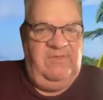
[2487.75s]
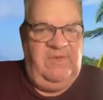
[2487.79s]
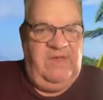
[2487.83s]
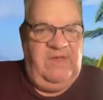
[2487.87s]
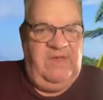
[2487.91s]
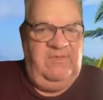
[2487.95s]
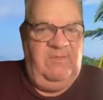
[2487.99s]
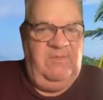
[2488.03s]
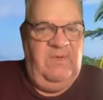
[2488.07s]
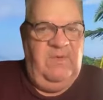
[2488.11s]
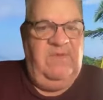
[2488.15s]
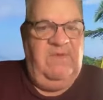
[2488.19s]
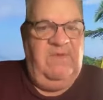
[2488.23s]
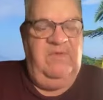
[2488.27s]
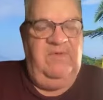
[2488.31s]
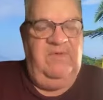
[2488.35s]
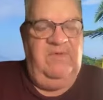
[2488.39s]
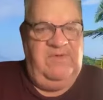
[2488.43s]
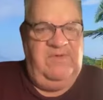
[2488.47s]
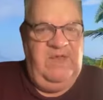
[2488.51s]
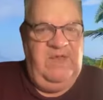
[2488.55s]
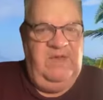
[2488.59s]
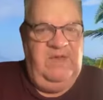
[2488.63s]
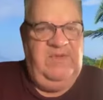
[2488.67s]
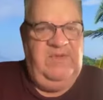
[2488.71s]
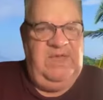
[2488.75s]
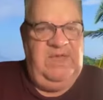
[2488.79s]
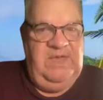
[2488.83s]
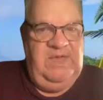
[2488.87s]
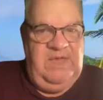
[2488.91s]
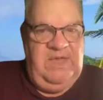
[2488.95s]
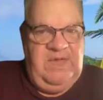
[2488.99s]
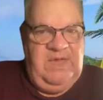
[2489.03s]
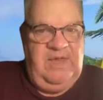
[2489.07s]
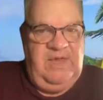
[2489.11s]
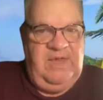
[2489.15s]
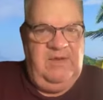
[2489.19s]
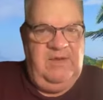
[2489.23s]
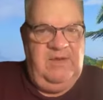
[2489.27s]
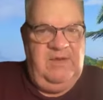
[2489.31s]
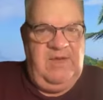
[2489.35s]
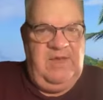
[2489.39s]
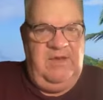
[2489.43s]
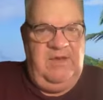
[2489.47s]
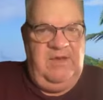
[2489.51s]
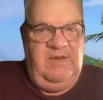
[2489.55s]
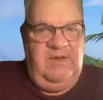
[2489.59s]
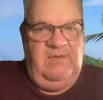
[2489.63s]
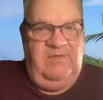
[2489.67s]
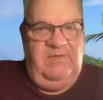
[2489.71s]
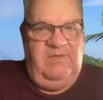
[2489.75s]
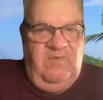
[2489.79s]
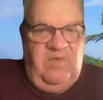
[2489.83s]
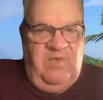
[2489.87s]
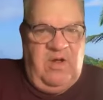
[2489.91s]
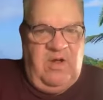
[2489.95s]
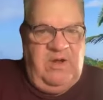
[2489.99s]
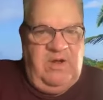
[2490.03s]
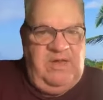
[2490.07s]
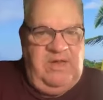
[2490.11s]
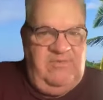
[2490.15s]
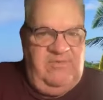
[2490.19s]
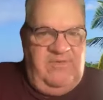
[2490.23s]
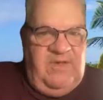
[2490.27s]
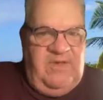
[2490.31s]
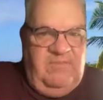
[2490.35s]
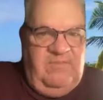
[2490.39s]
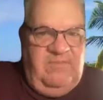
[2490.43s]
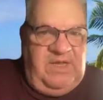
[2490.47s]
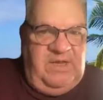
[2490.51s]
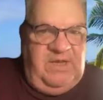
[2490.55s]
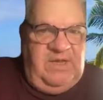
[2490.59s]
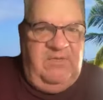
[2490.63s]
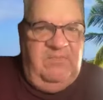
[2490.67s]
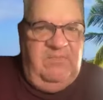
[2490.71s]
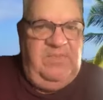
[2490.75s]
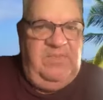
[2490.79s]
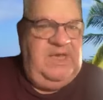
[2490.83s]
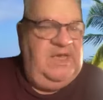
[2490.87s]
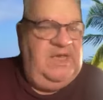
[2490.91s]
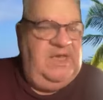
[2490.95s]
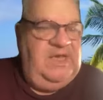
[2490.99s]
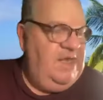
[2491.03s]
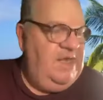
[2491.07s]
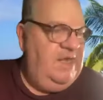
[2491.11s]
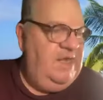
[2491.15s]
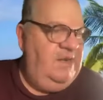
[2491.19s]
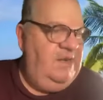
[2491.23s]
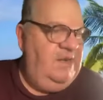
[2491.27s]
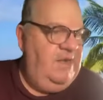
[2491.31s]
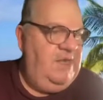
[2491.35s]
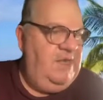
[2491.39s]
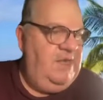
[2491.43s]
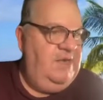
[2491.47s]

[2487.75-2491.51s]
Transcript: It's whether it's going to be a hit, and it's writing something to be a hit.